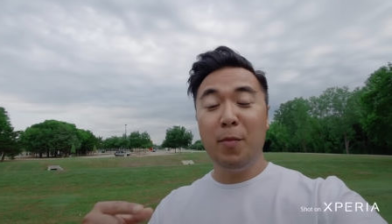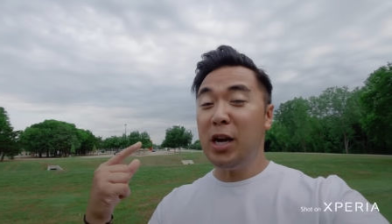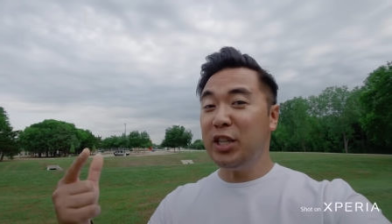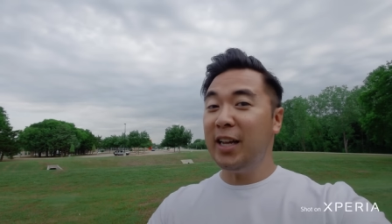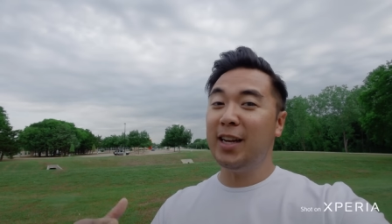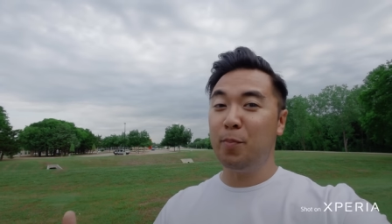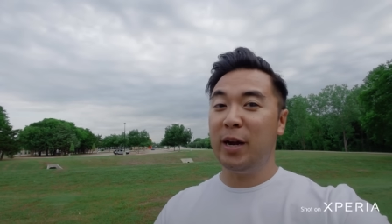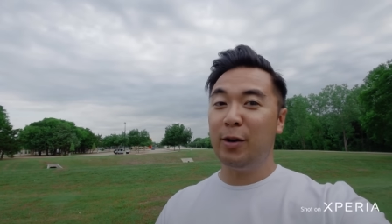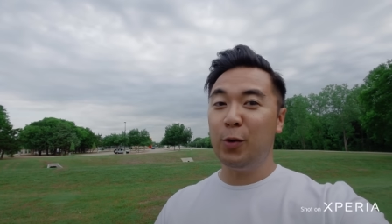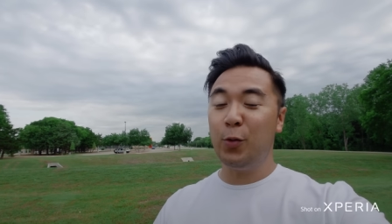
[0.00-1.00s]
I'm actually gonna
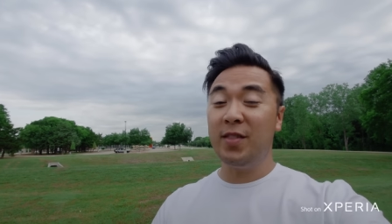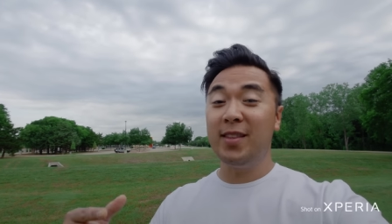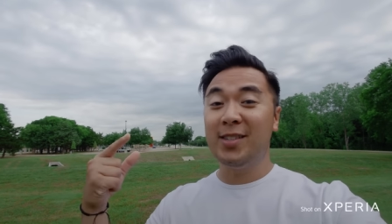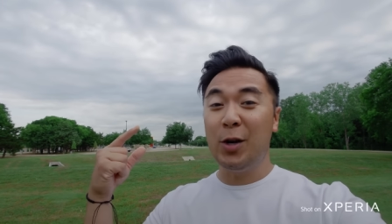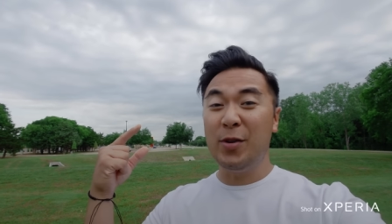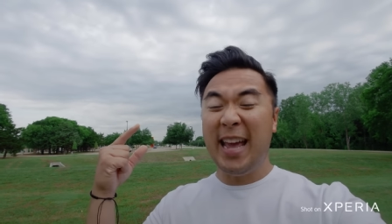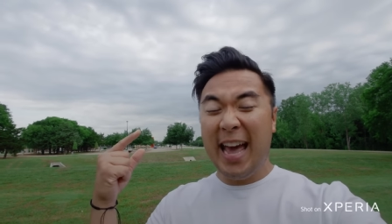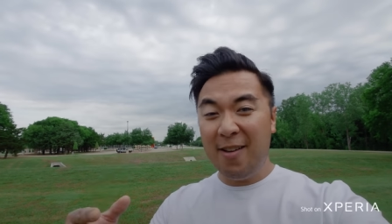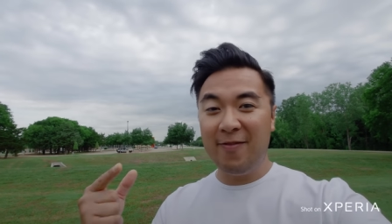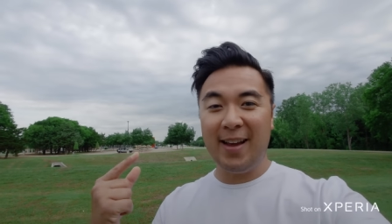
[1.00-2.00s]
compare it with the Sony
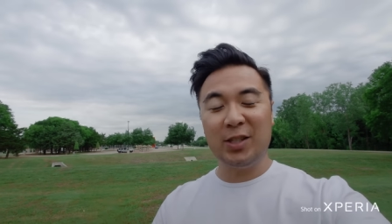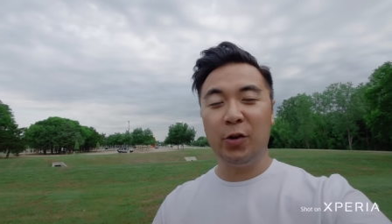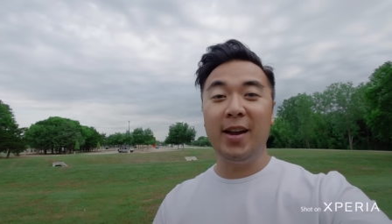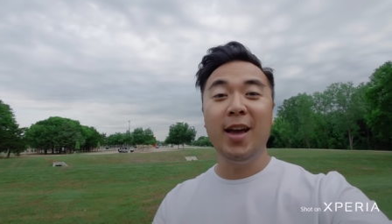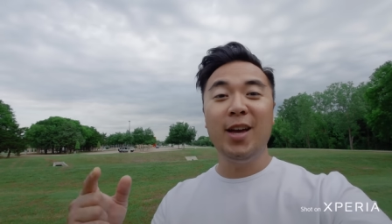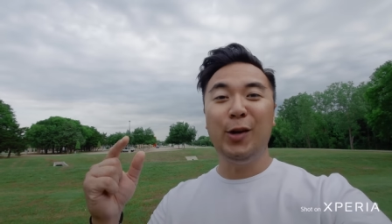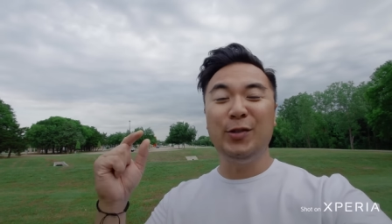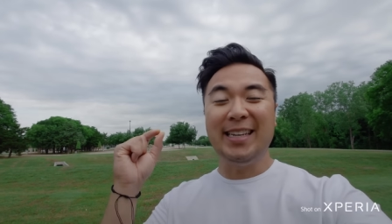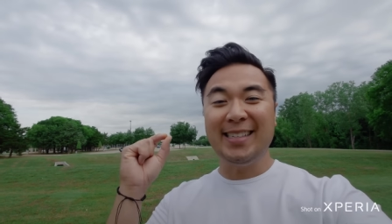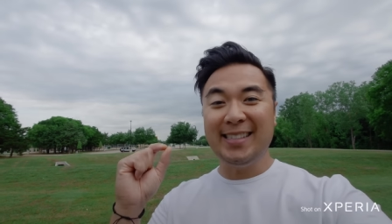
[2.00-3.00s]
F X three
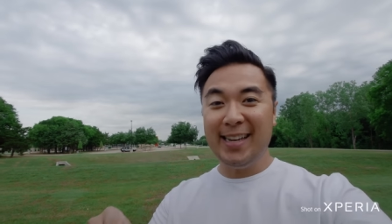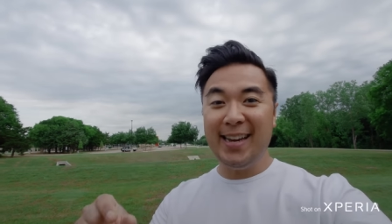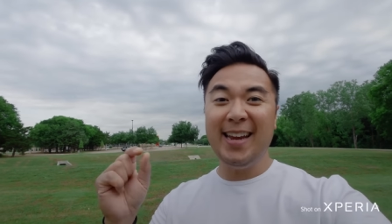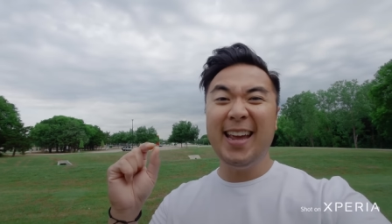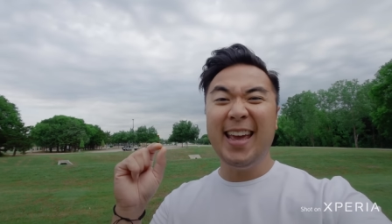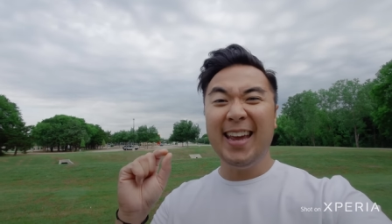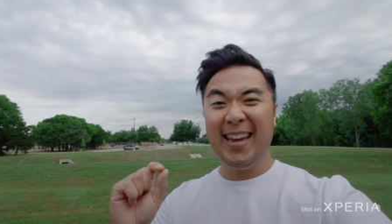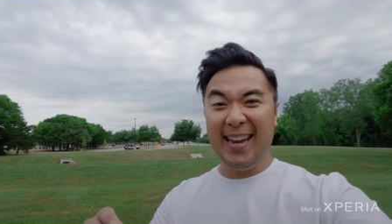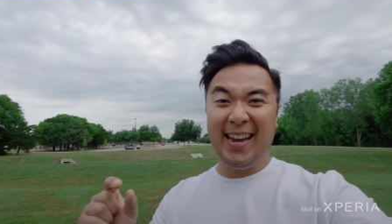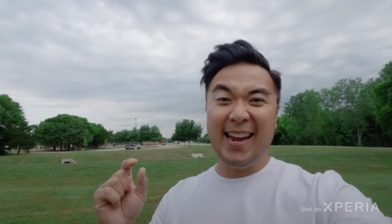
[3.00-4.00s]
using Cine
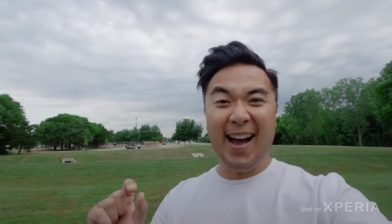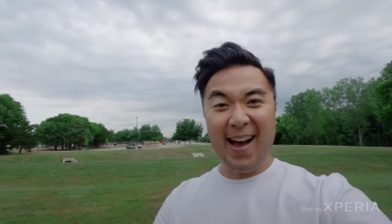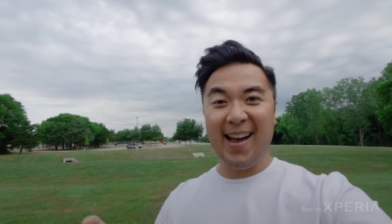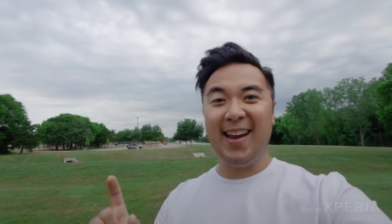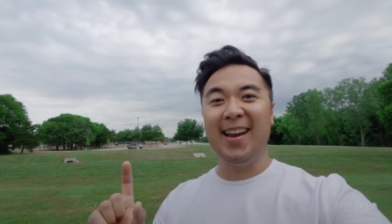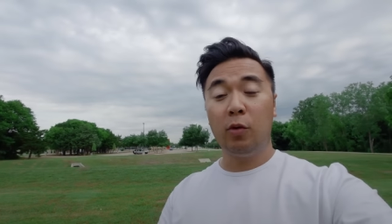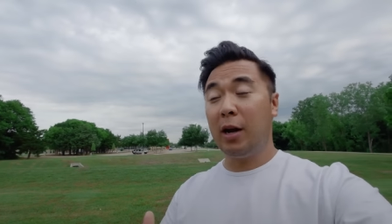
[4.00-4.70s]
E I.